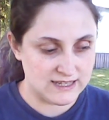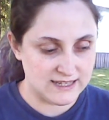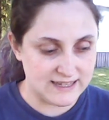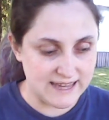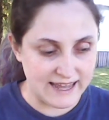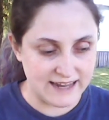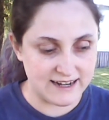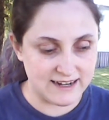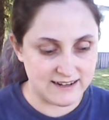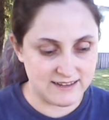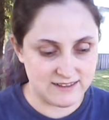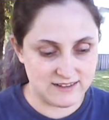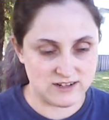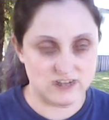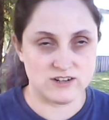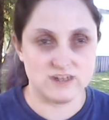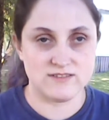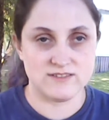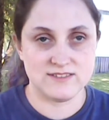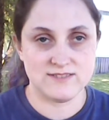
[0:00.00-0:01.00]
gaining the
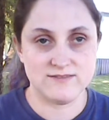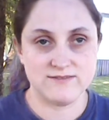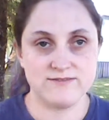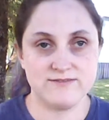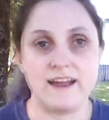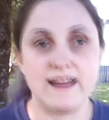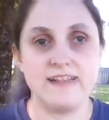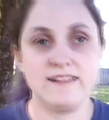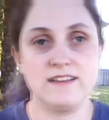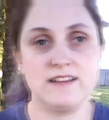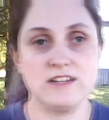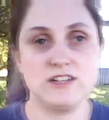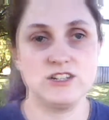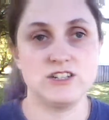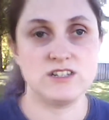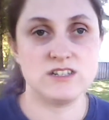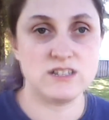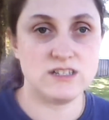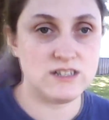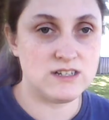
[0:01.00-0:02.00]
nerves and finally
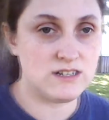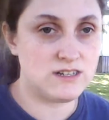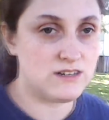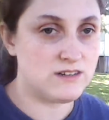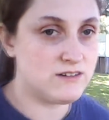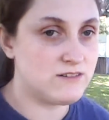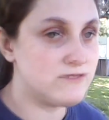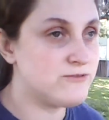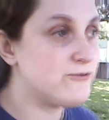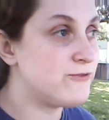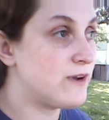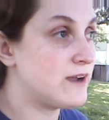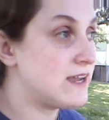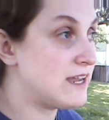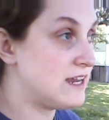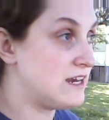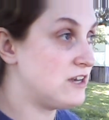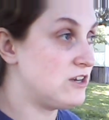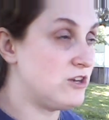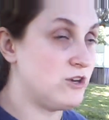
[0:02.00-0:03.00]
just
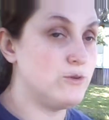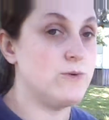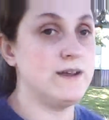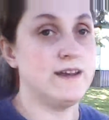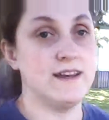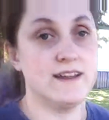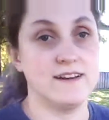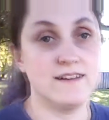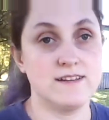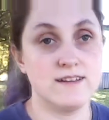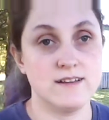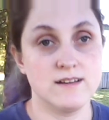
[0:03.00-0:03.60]
fucking doing it.